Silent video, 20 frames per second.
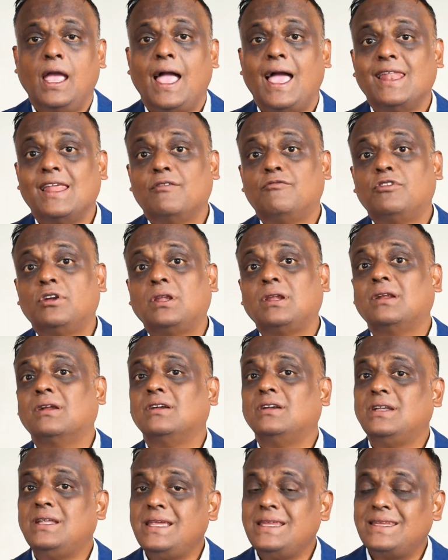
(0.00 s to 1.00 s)
And I've written a
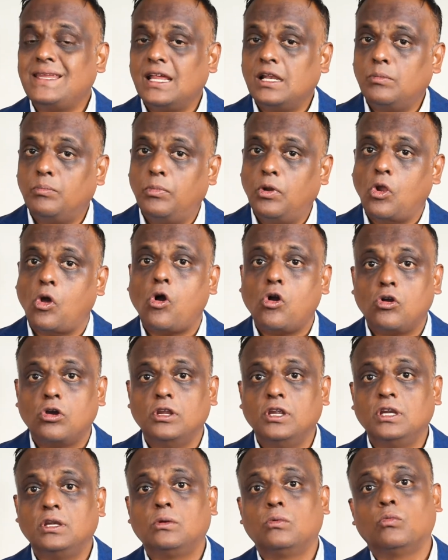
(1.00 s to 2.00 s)
detailed blog
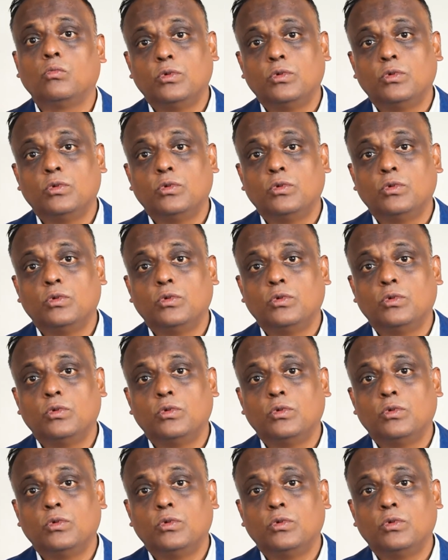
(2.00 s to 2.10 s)
on it,